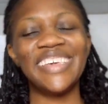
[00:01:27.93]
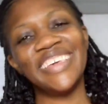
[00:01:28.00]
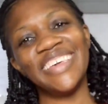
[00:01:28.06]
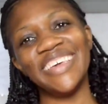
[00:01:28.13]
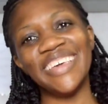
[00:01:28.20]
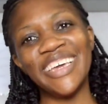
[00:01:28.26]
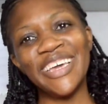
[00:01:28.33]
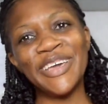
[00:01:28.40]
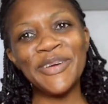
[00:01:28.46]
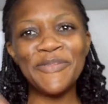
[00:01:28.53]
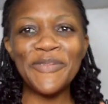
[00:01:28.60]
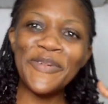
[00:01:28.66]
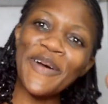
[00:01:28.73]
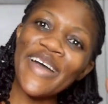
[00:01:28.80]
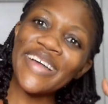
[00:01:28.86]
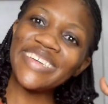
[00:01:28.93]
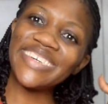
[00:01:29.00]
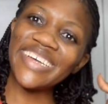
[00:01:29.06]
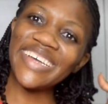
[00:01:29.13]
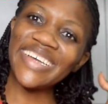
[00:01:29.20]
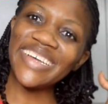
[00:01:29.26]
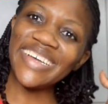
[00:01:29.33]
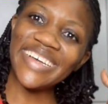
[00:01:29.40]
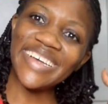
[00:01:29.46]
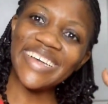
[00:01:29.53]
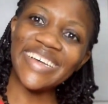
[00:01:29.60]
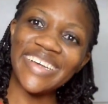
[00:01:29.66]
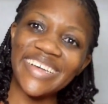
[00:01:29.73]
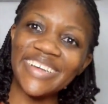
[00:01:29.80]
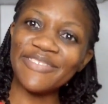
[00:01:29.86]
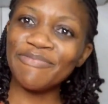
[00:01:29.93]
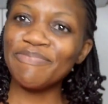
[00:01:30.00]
keep watching.